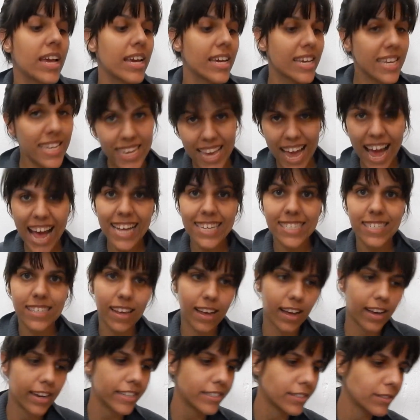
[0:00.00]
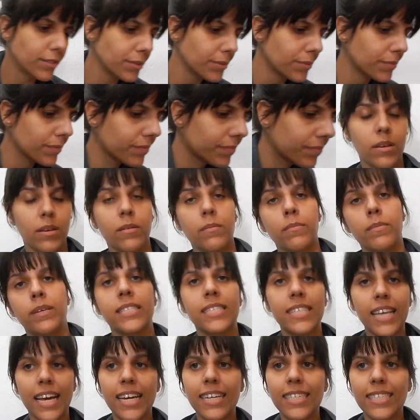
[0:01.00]
Yes, I do.
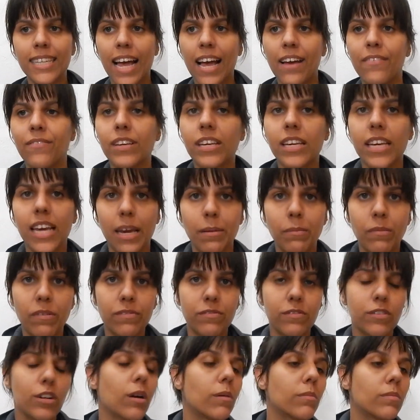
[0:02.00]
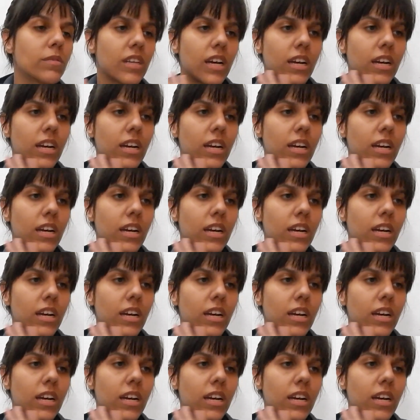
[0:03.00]
Besides having Game of Thrones,